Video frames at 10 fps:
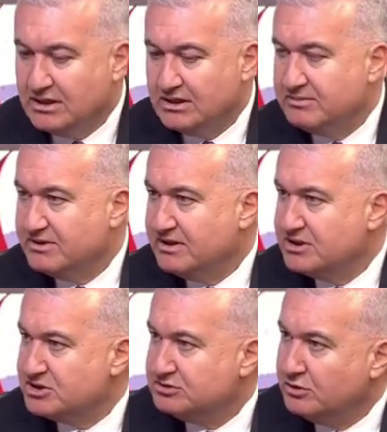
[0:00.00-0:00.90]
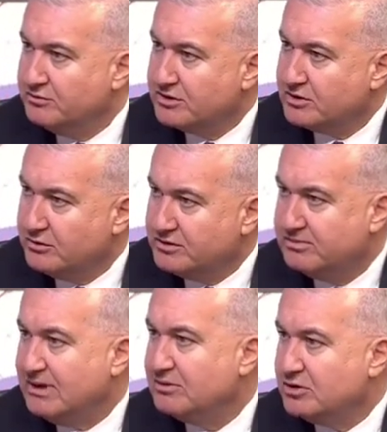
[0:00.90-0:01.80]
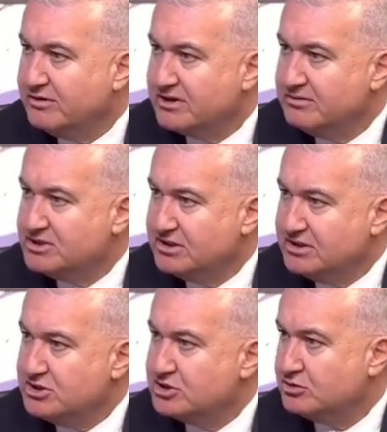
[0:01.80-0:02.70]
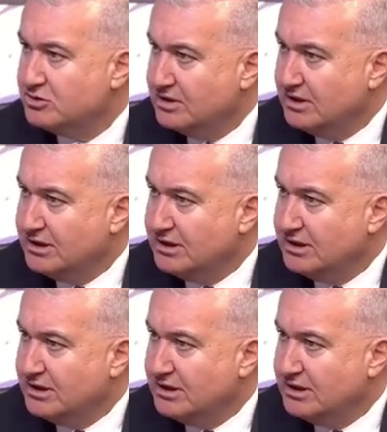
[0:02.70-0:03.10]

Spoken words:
The Presidential Office of the Republic of Azerbaijan issued